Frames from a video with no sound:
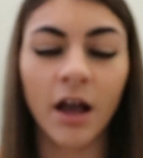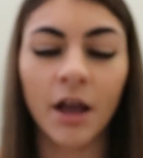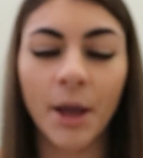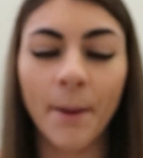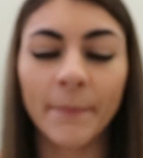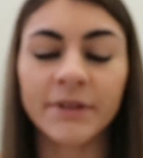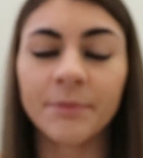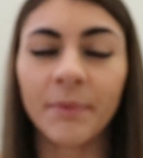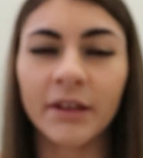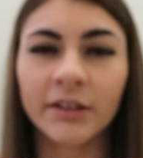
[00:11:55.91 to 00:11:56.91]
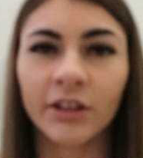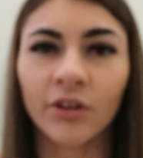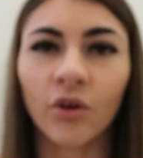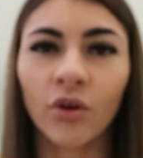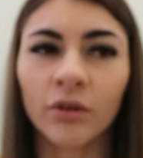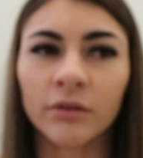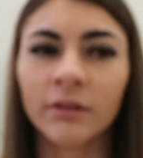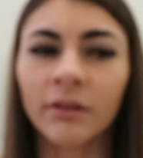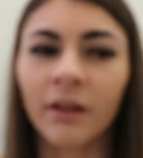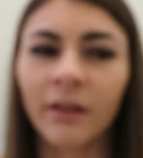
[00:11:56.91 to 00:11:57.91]
um, depending
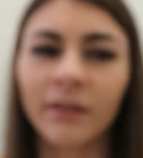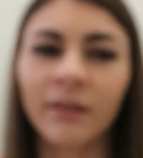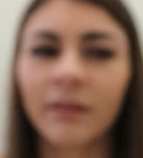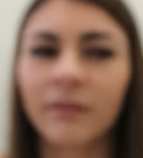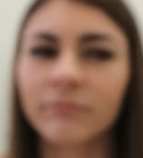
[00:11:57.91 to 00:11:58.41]
on like